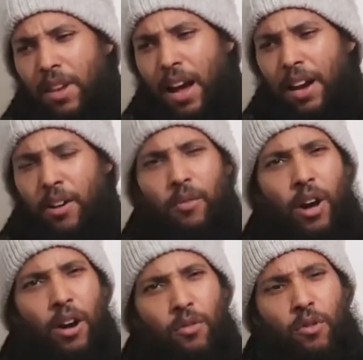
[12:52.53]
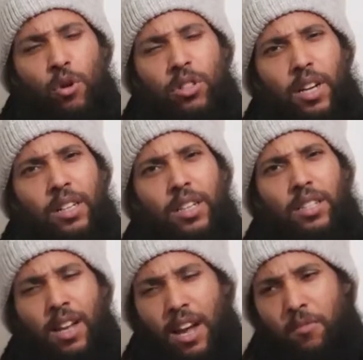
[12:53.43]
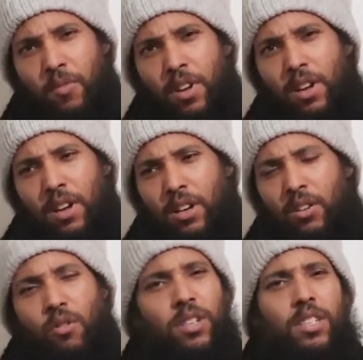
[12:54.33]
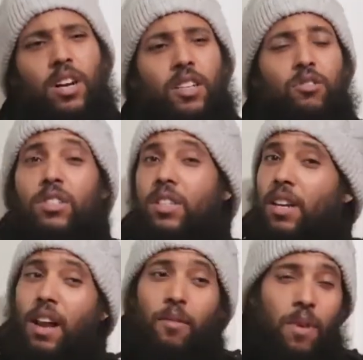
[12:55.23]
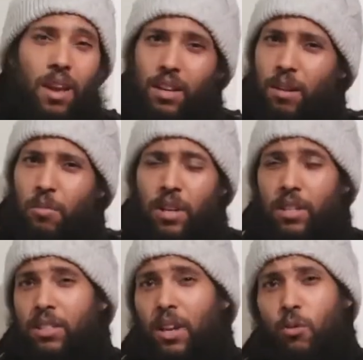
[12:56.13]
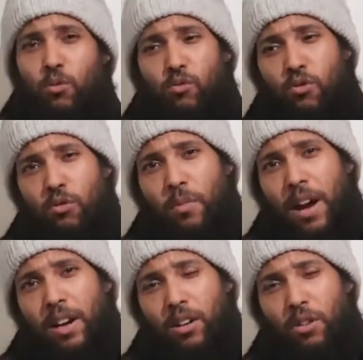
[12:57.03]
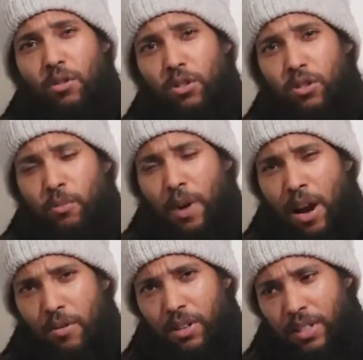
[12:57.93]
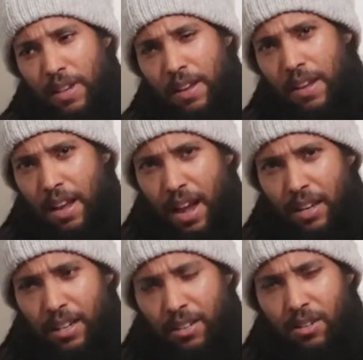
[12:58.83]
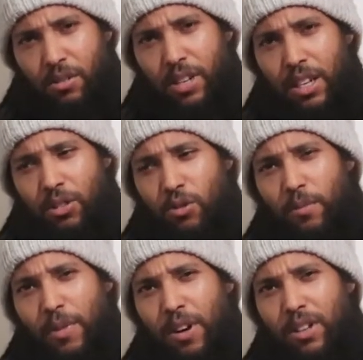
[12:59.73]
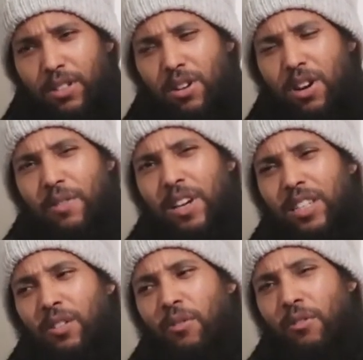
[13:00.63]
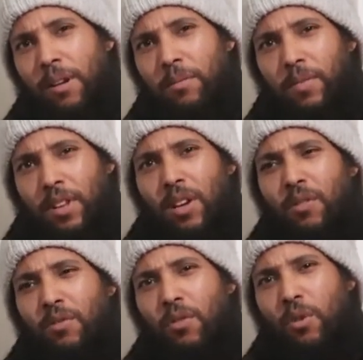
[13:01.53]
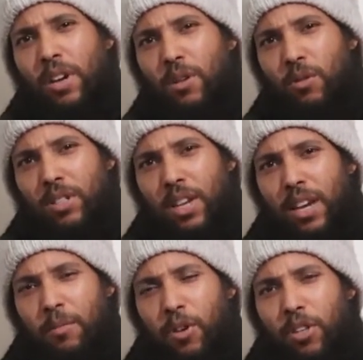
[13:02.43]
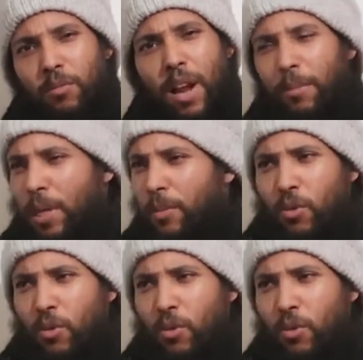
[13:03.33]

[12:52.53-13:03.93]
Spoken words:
And of course, at this time, these countries didn't have their independence. They were ruled by colonial powers. And, they saw Marcus Garvey as a threat for what he was saying, because black people